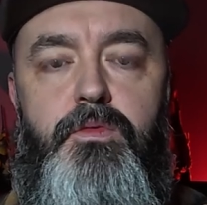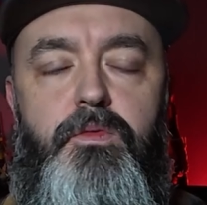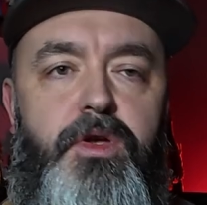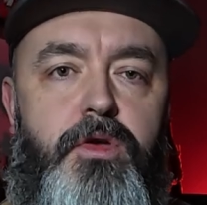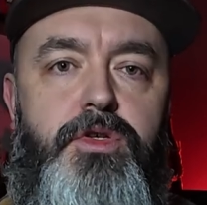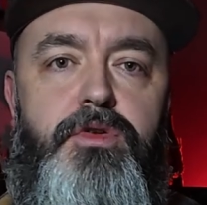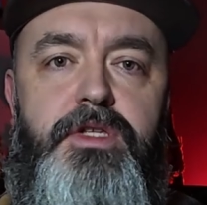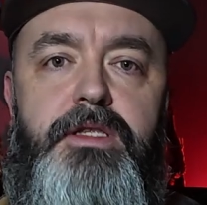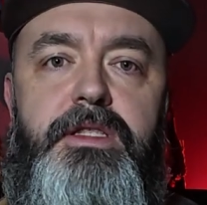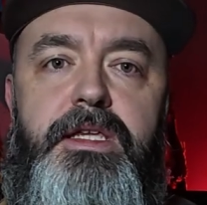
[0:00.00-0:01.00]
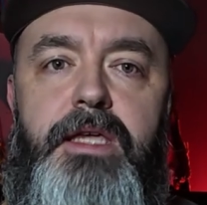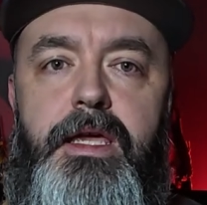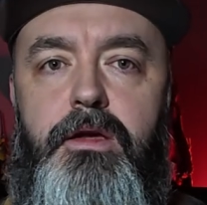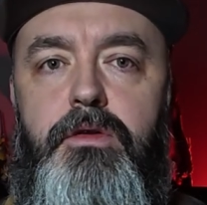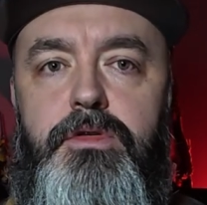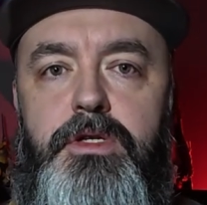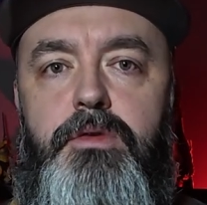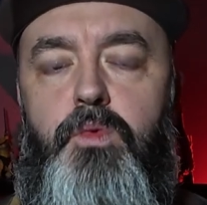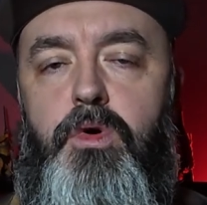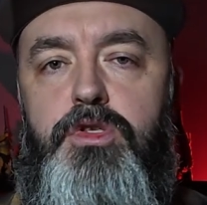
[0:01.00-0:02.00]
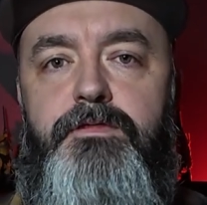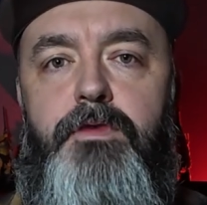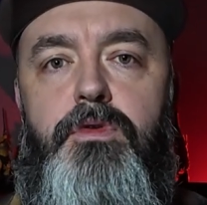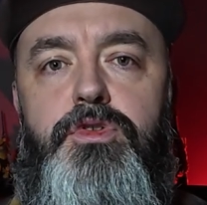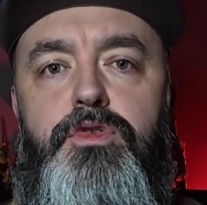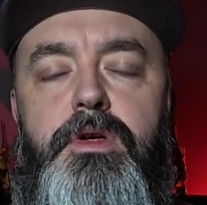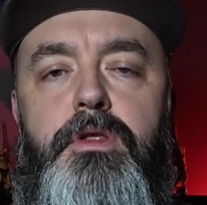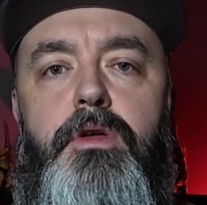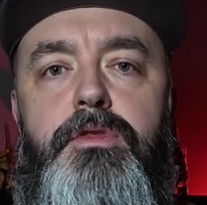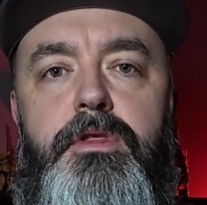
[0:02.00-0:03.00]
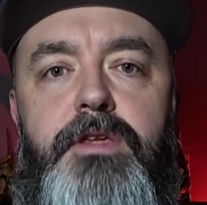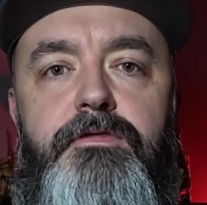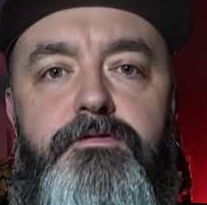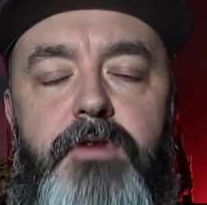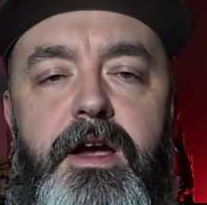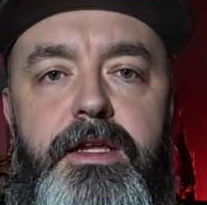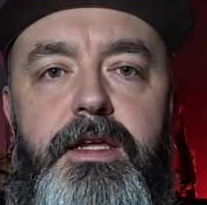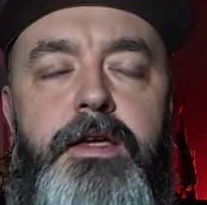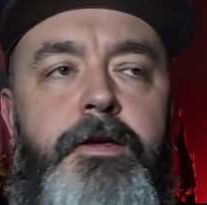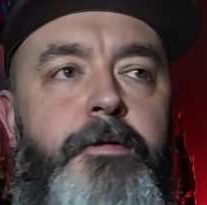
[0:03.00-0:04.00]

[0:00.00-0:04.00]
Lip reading: We also did the Ingleton waterfall trail on the Friday.